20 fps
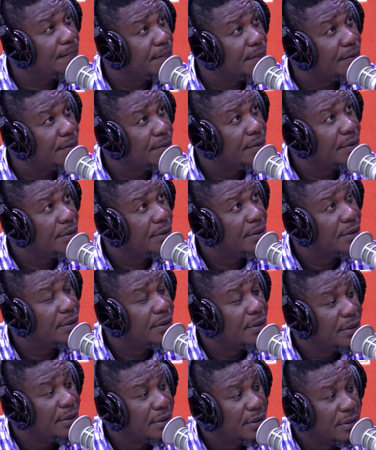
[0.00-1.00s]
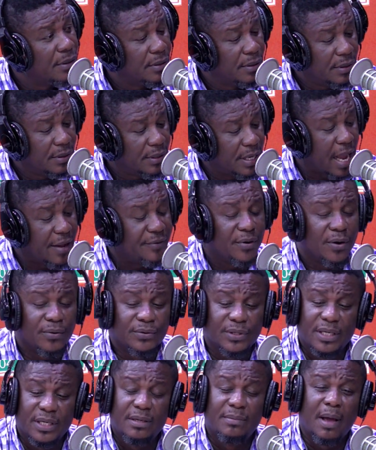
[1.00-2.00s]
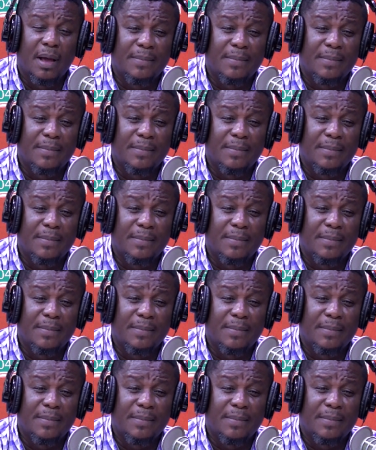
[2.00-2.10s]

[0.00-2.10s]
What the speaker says: Hello, Papa Kofi. Yeah, Joe, Dini, baby, I can't say. Hello.